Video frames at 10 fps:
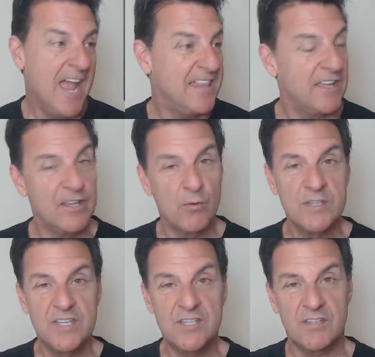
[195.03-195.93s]
And then there
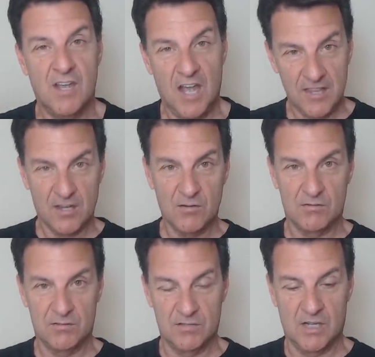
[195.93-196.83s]
was this
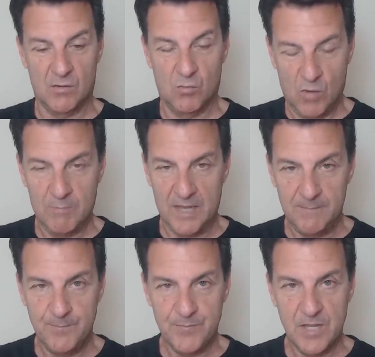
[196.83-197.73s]
other uh,
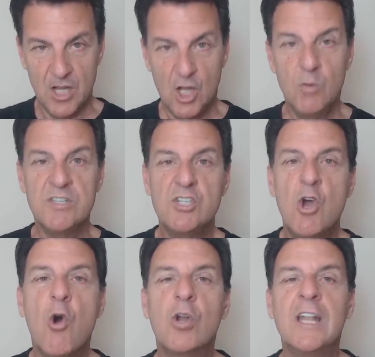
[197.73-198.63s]
woman who was
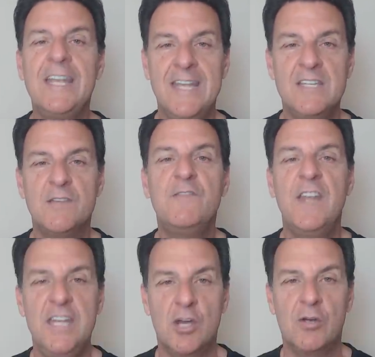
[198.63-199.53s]
totally into
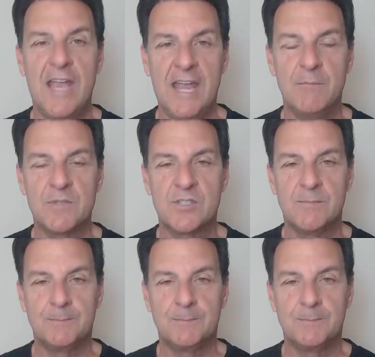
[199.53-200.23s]
video games.